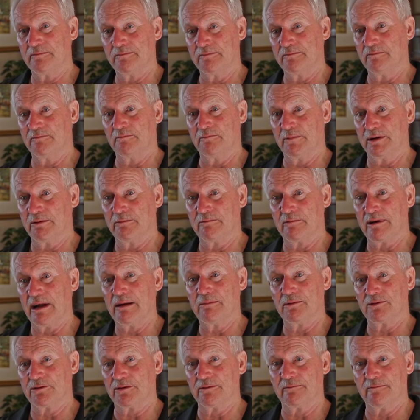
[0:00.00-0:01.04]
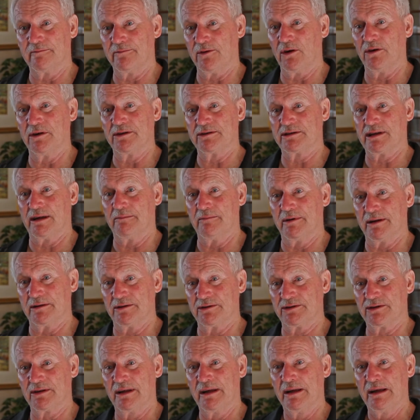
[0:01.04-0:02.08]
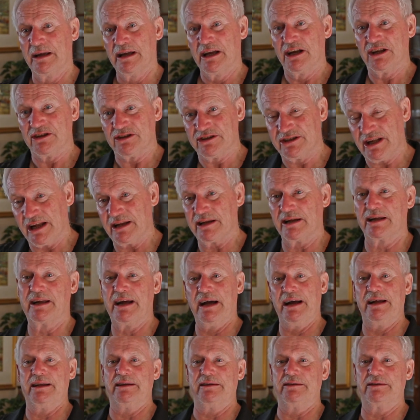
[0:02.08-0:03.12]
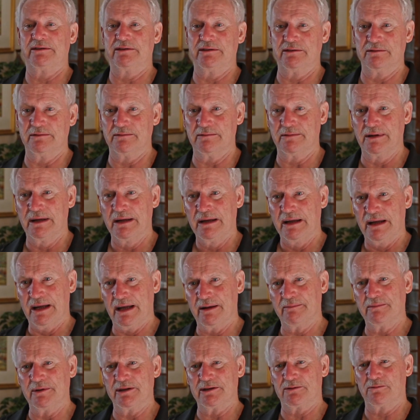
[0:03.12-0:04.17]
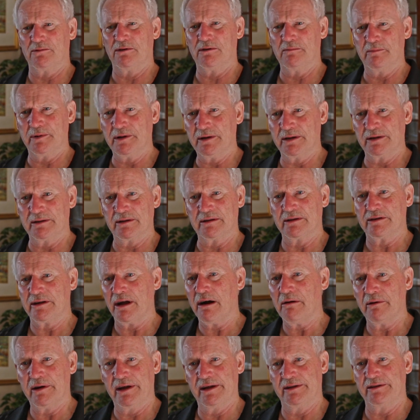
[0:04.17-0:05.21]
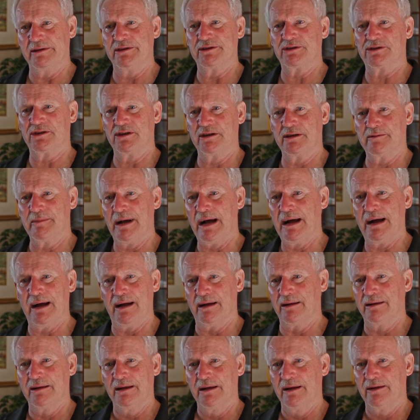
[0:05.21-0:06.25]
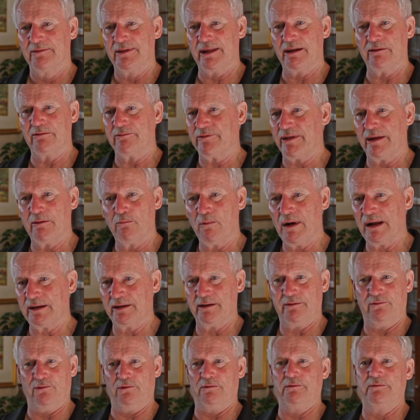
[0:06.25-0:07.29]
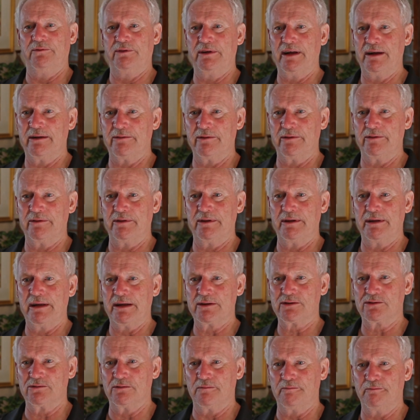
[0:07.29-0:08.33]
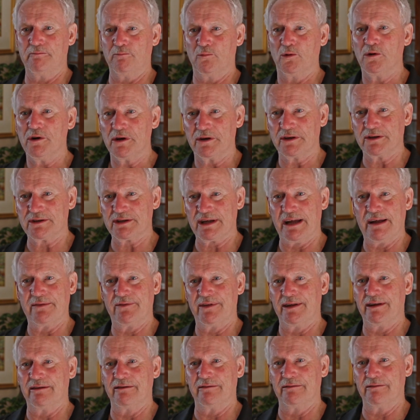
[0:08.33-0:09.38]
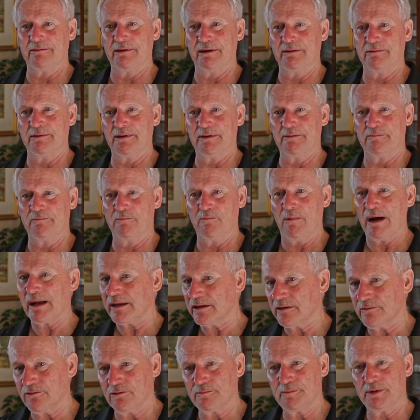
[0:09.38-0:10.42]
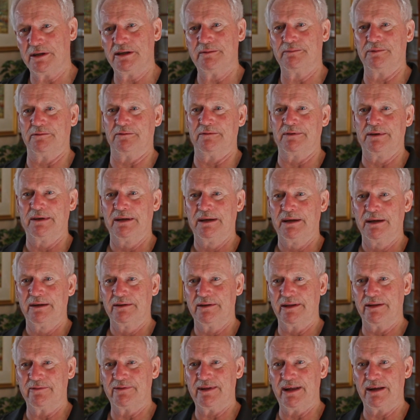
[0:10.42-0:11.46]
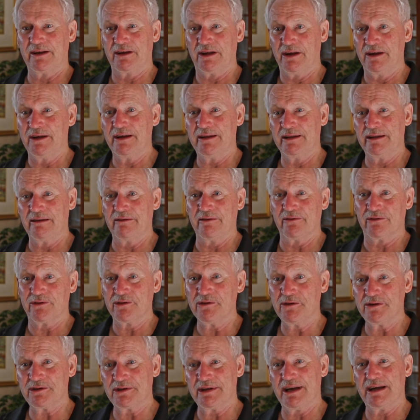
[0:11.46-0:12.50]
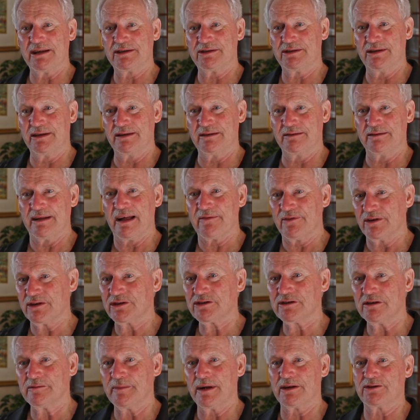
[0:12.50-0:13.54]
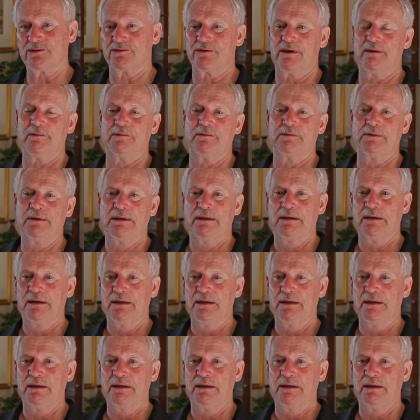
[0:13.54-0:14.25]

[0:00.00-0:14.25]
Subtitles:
We were able to find someone that's dedicated to Emily's well-being, and Johan and his team are. They're wonderful. The actual workers out there are wonderful people. They're keen, they're enthusiastic, nothing's too much trouble.